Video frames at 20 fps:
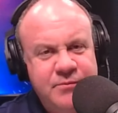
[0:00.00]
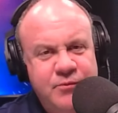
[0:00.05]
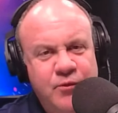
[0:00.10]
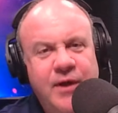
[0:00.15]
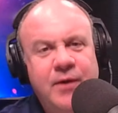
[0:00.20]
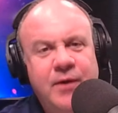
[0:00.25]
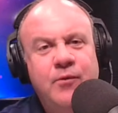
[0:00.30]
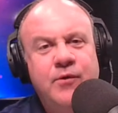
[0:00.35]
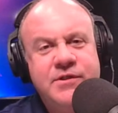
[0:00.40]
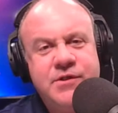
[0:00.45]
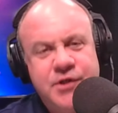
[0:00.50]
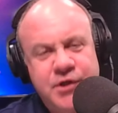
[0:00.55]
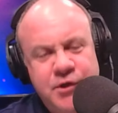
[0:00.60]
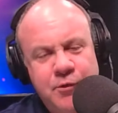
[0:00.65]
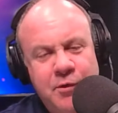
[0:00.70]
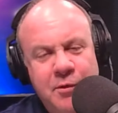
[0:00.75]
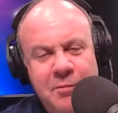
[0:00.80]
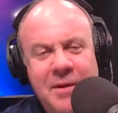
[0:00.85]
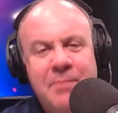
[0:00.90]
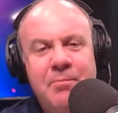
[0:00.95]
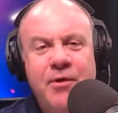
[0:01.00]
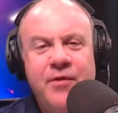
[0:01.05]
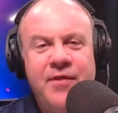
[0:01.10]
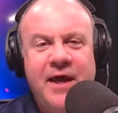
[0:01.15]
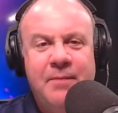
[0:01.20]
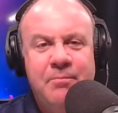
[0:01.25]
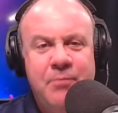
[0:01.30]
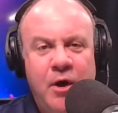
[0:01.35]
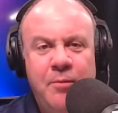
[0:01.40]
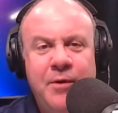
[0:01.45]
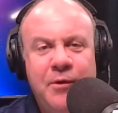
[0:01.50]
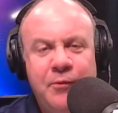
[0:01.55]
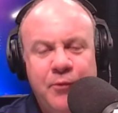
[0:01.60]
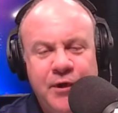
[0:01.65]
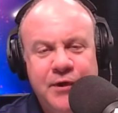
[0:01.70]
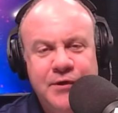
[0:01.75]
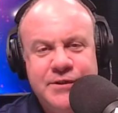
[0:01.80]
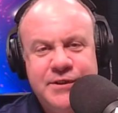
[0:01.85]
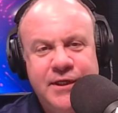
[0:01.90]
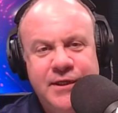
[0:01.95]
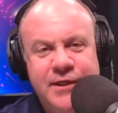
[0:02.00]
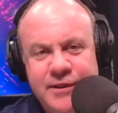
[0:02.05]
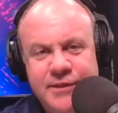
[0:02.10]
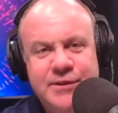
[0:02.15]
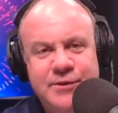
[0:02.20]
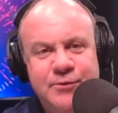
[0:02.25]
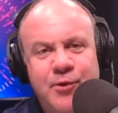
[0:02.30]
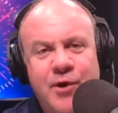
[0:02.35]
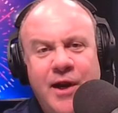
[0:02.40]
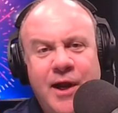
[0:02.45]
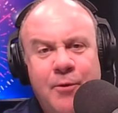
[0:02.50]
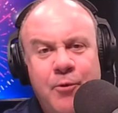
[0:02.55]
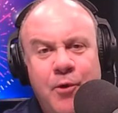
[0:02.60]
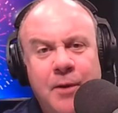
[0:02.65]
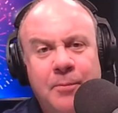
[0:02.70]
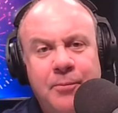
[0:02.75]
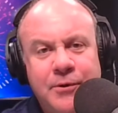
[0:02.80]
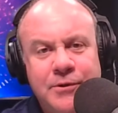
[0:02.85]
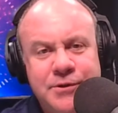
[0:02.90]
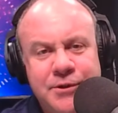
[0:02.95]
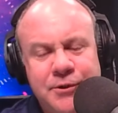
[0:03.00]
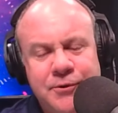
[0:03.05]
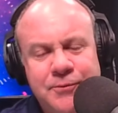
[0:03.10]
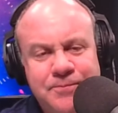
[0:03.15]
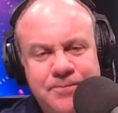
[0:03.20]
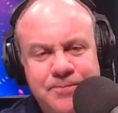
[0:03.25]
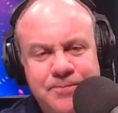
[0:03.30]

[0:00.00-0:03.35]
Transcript: Do you remember that moment where you said, this is what I want to pursue?